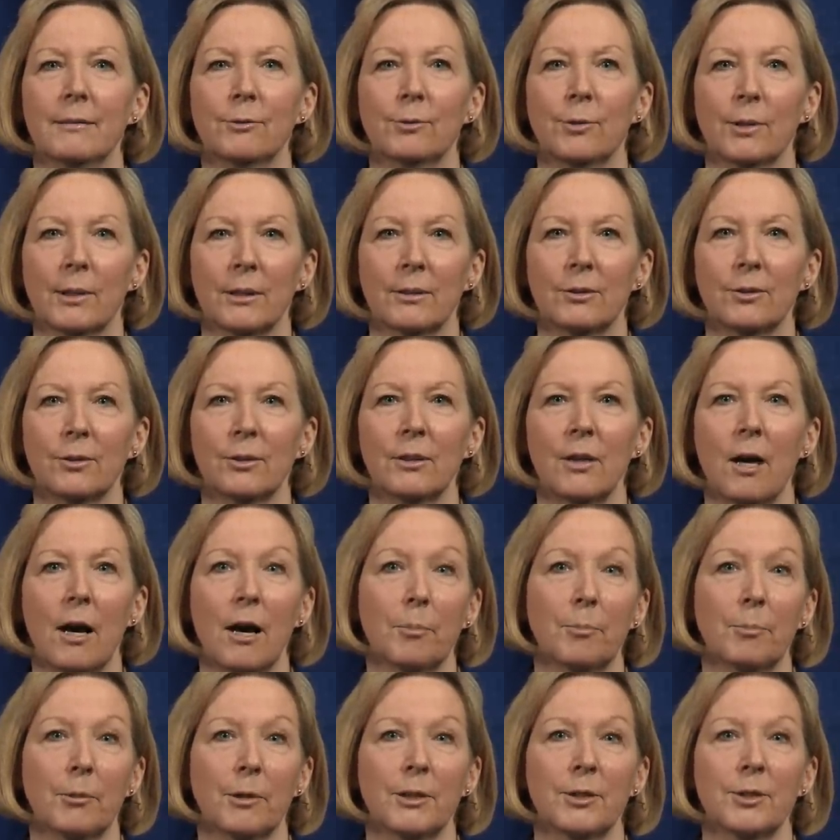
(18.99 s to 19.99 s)
critical
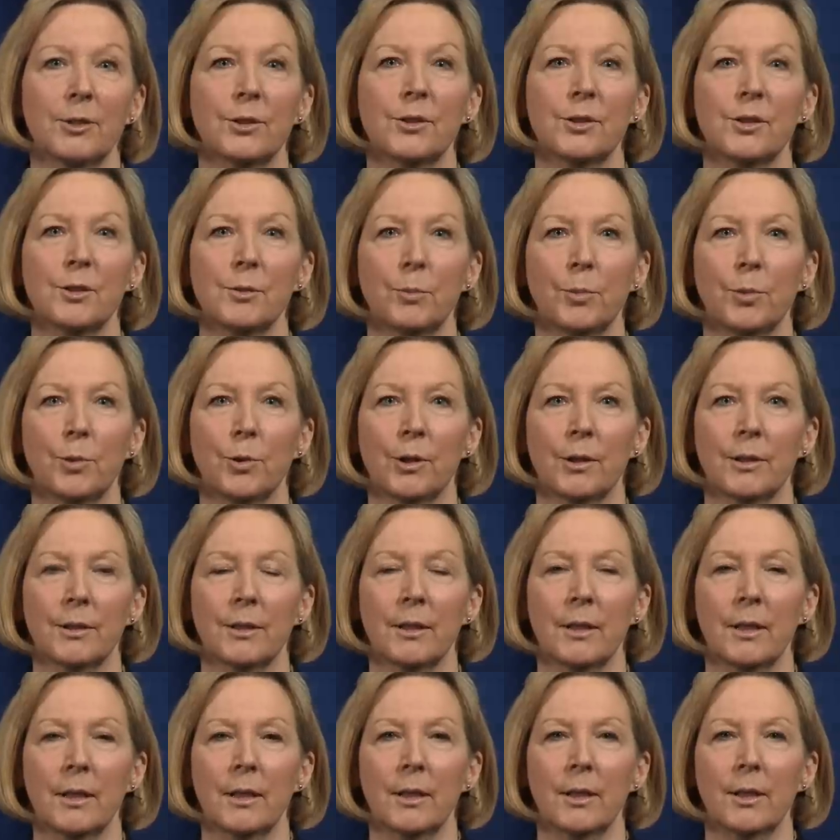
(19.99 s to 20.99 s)
operational support
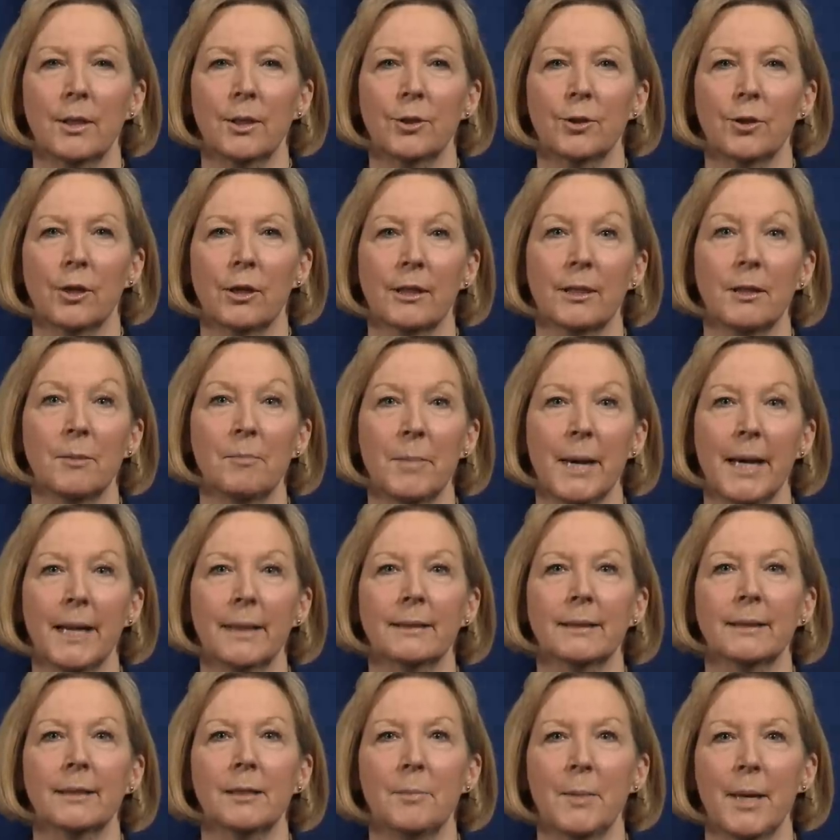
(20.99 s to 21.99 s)
to our
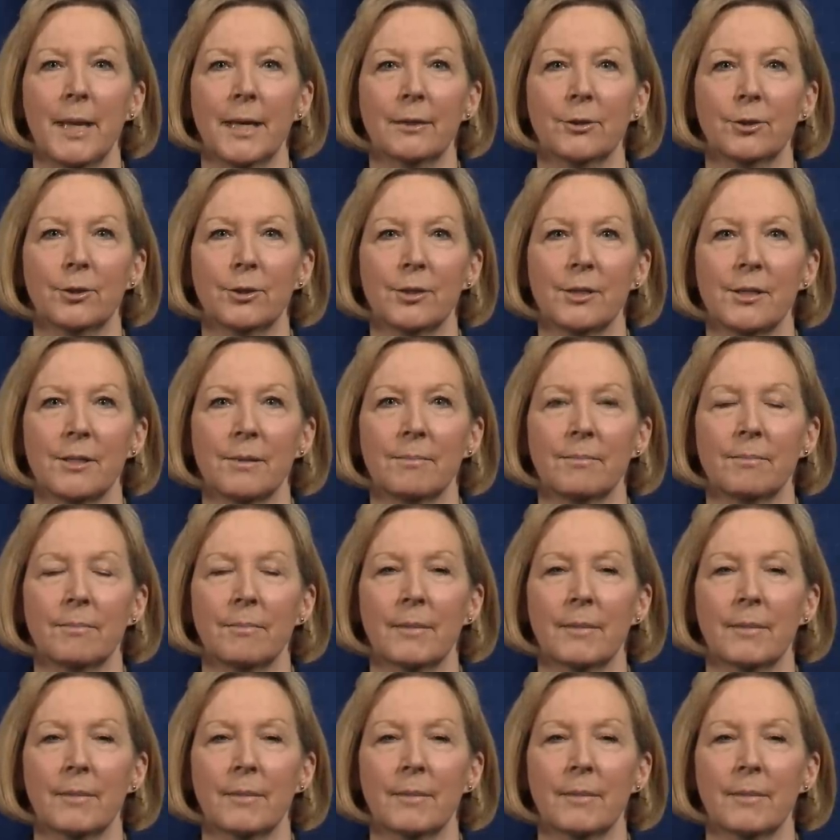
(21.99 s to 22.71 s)
combatant commanders.